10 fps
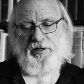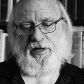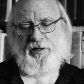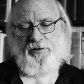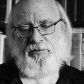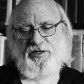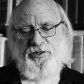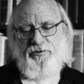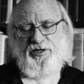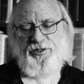and the
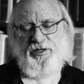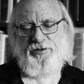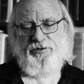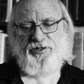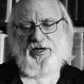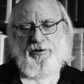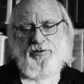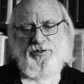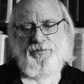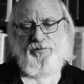restoration under
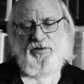Cyrus.